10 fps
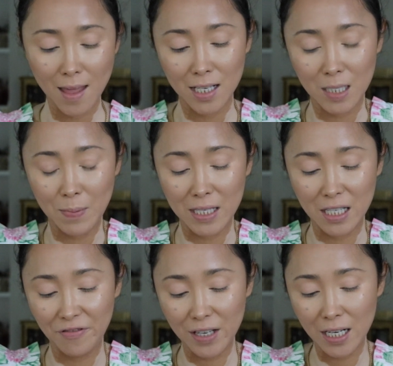
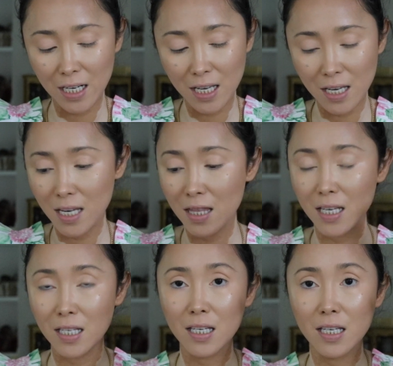Specifically,
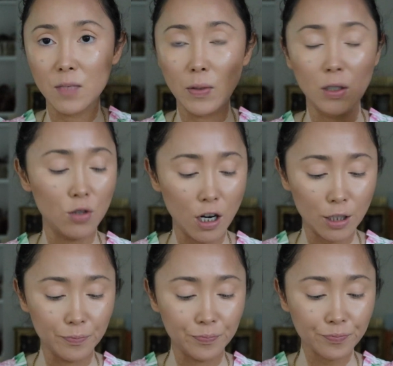this is Pillow Talk.
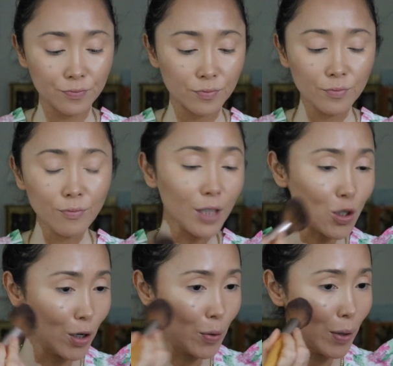
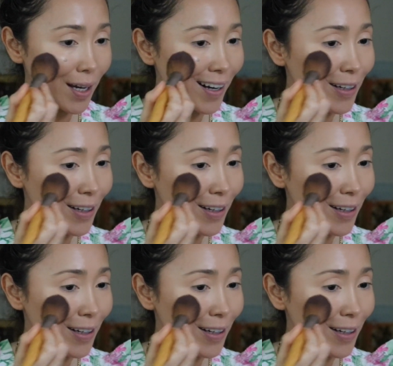So anyway,